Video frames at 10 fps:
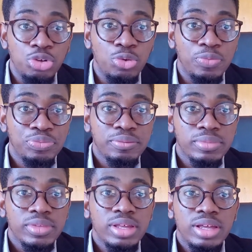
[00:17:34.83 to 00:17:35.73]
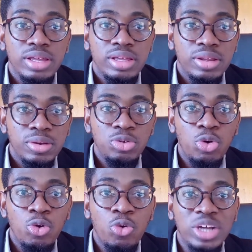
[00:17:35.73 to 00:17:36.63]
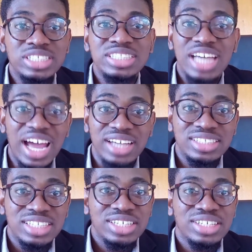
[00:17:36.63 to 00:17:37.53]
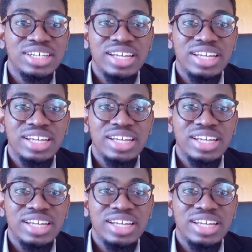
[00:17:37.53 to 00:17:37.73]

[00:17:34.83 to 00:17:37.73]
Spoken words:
you. No questions asked.